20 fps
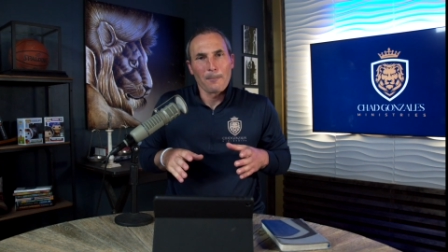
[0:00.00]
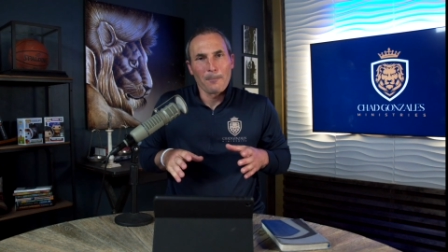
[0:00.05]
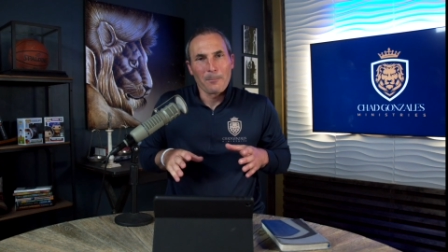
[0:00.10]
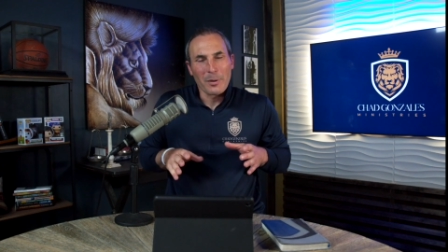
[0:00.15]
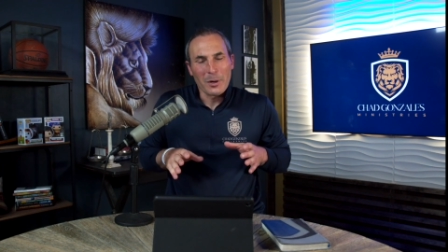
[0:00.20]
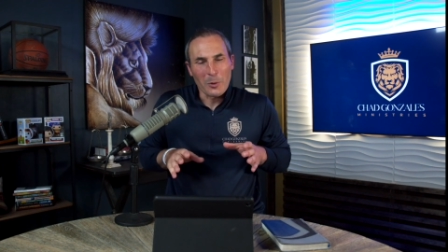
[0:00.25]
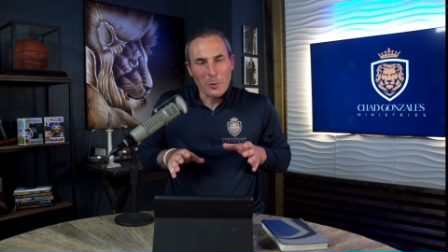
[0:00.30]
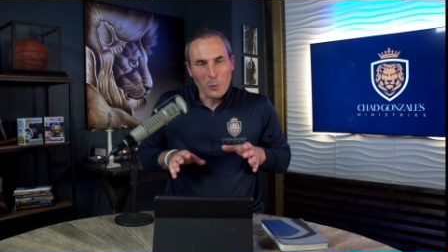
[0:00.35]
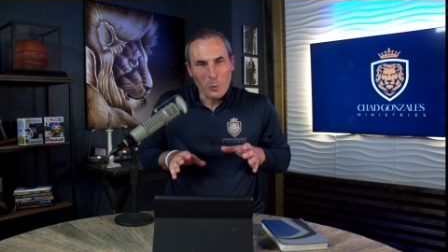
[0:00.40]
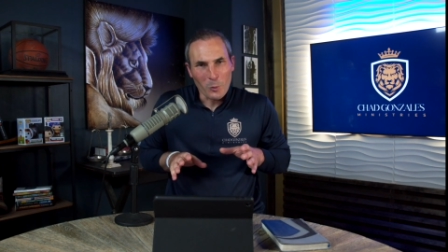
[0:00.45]

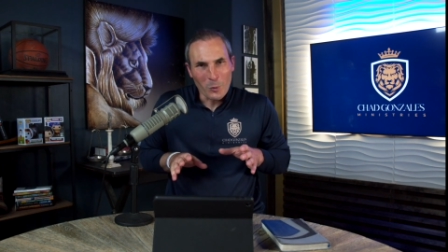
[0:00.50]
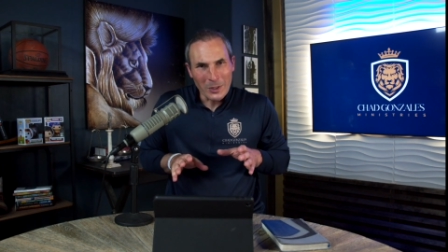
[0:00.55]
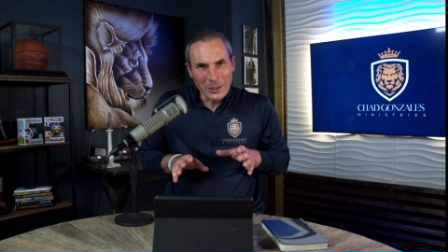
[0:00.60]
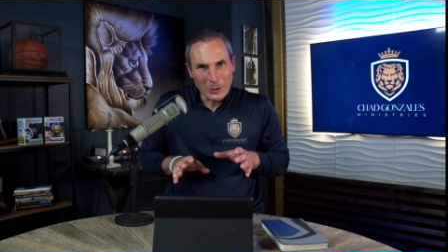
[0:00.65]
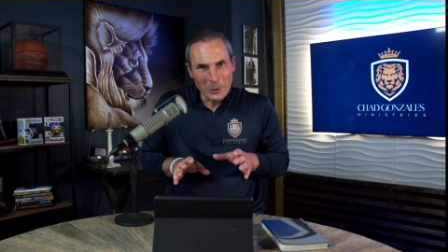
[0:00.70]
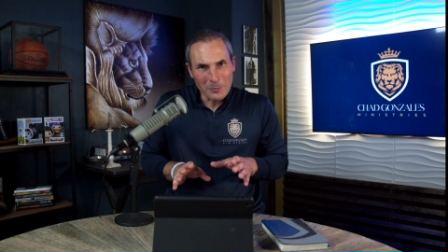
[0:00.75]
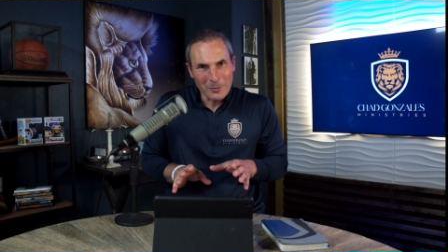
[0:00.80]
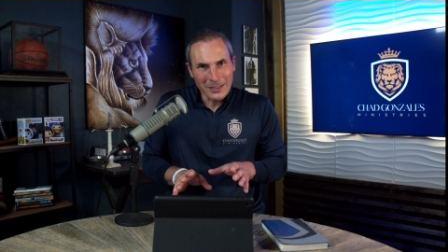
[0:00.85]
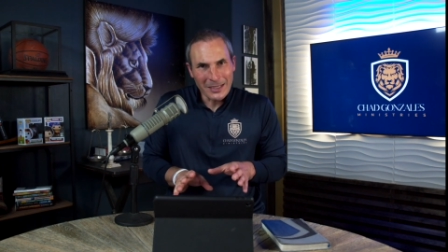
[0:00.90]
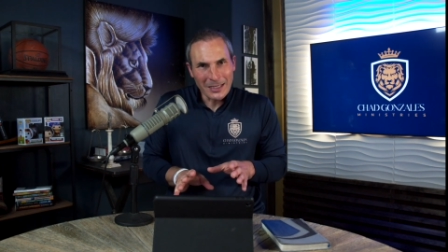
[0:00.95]
But when
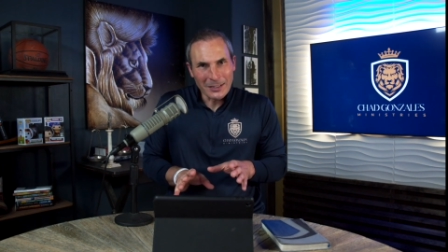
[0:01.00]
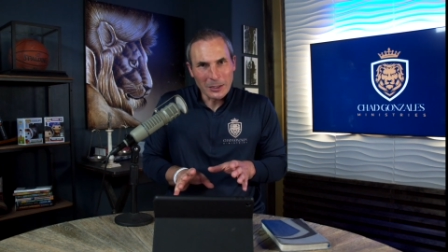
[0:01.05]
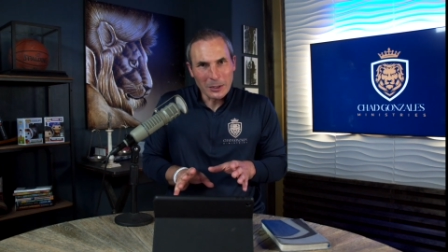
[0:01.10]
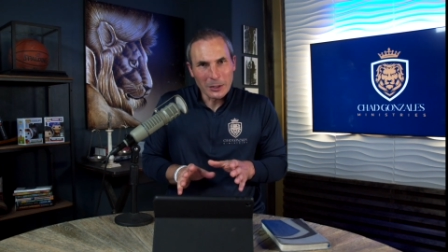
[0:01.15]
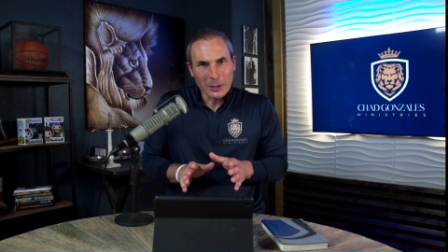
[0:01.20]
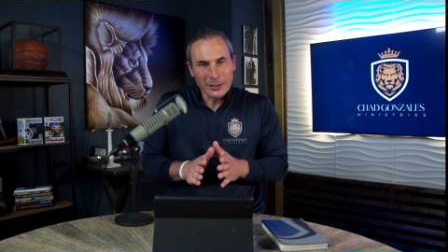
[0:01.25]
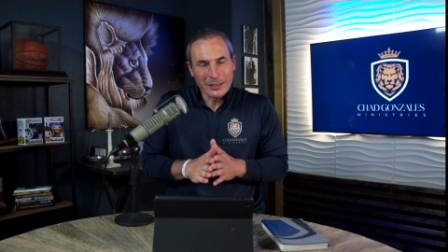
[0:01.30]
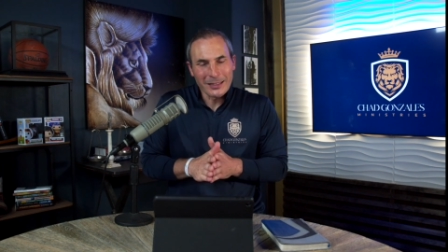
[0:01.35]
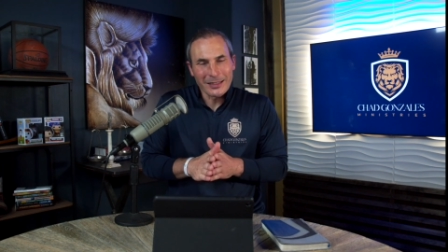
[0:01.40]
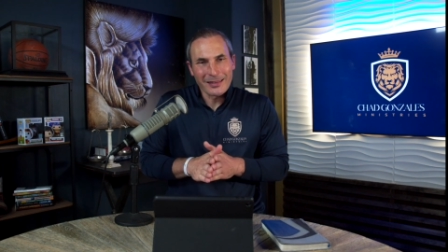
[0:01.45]
you begin to
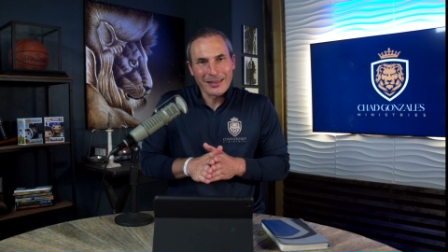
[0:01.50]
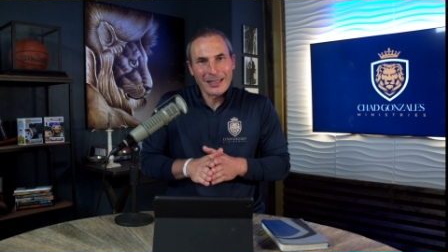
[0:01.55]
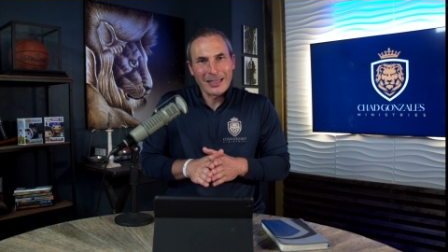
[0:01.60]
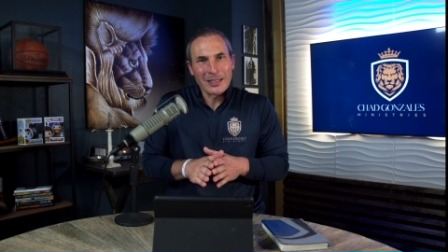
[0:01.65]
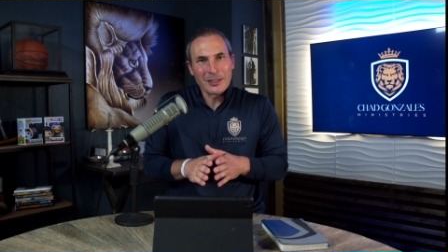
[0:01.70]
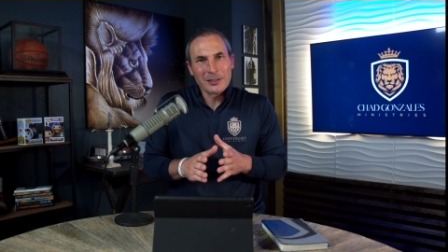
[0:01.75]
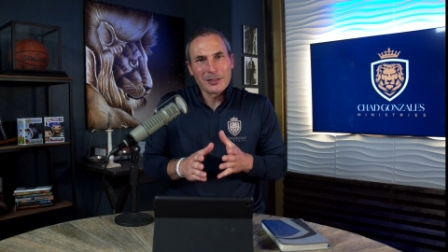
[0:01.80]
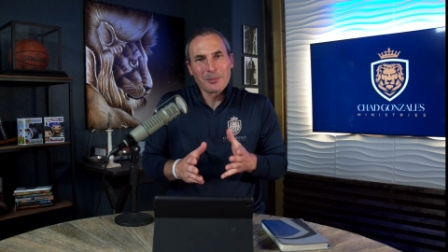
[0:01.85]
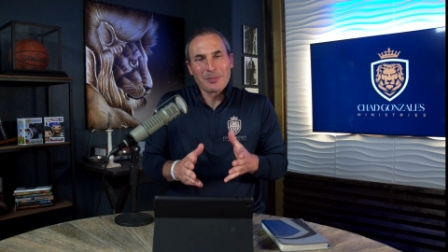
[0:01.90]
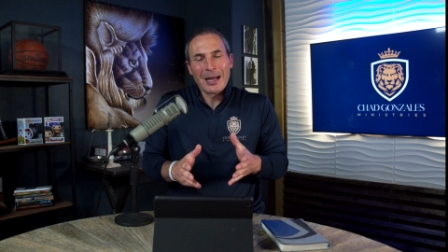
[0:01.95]
look at
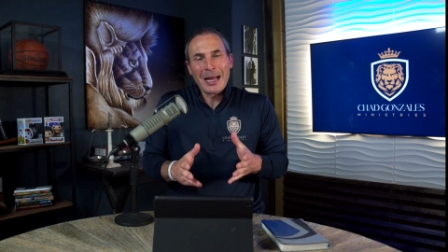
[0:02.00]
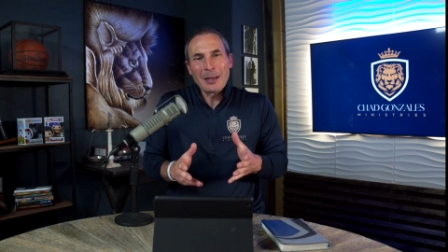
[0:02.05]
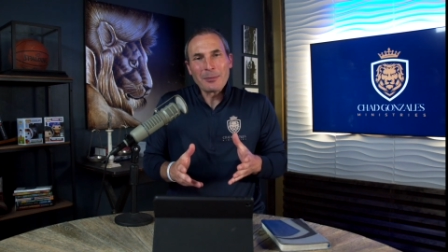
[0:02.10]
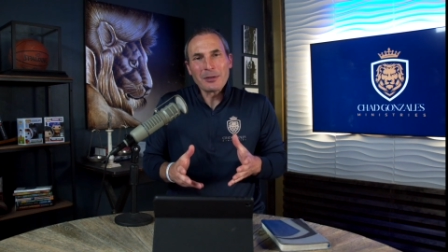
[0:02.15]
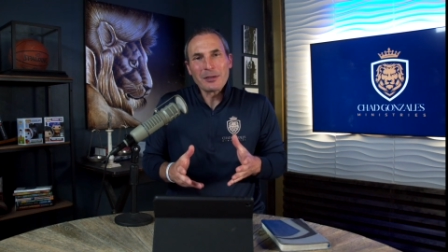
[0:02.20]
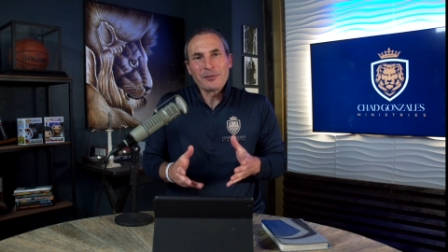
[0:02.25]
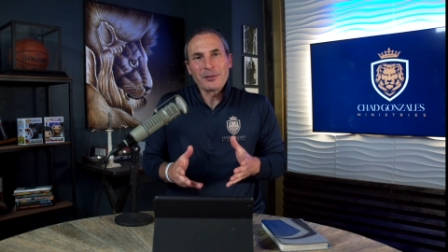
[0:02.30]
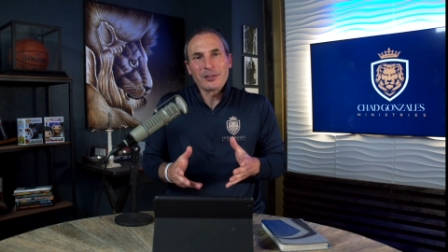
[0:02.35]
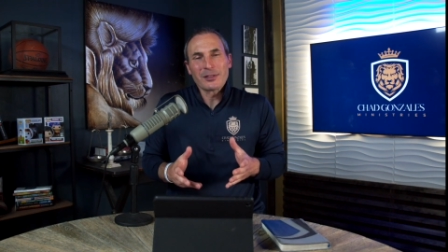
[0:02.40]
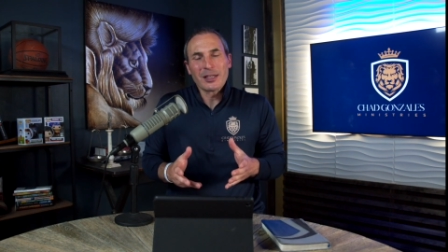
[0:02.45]
things, the Bible
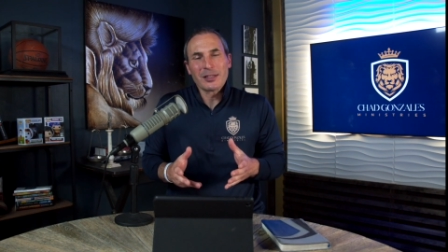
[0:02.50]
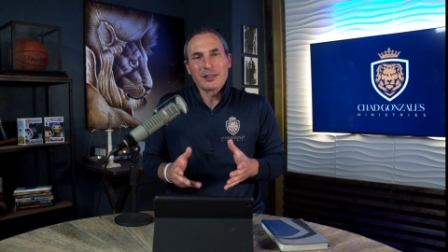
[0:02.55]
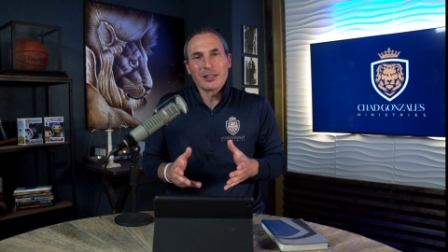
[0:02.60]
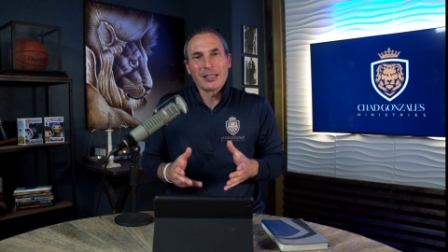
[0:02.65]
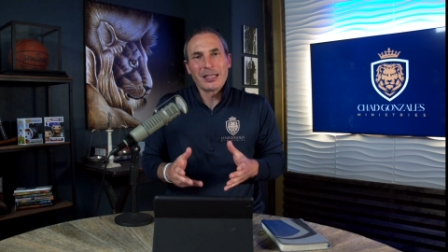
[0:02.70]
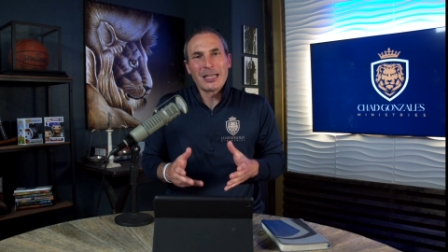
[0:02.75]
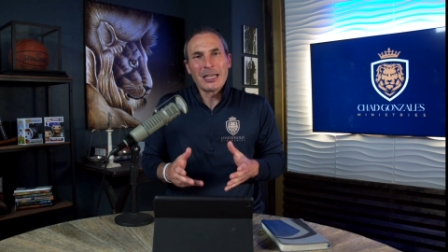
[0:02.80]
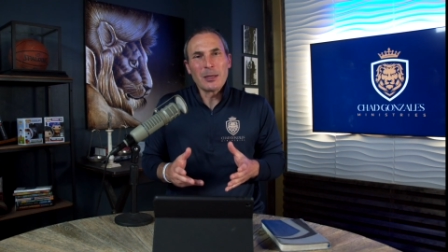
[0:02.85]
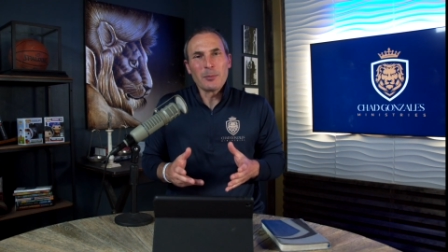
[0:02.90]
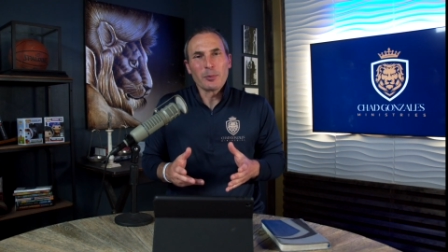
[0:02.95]
even says in
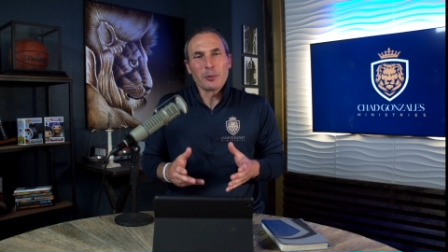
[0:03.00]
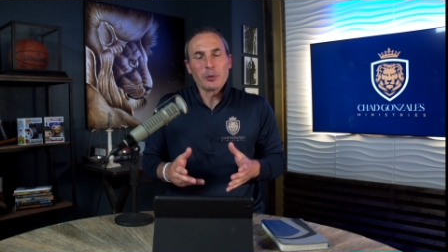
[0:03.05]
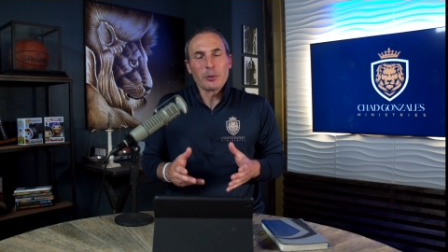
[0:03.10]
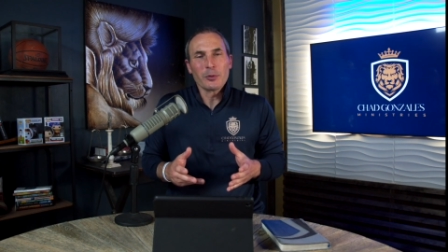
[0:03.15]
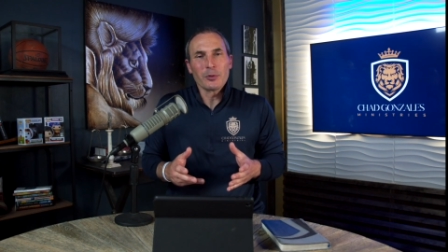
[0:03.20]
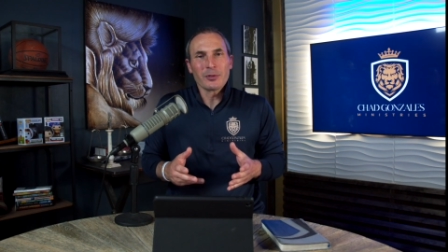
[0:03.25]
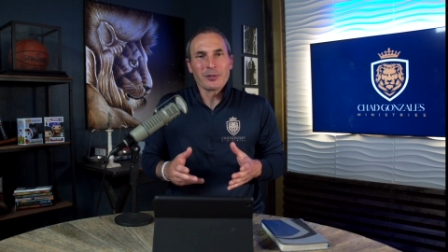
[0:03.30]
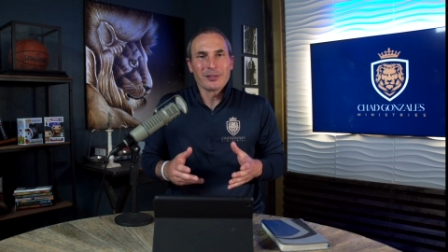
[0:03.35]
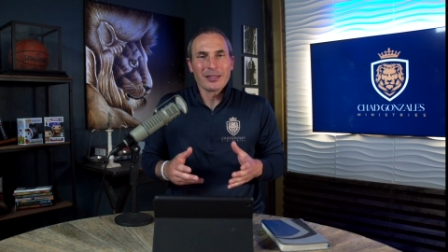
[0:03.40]
Hebrews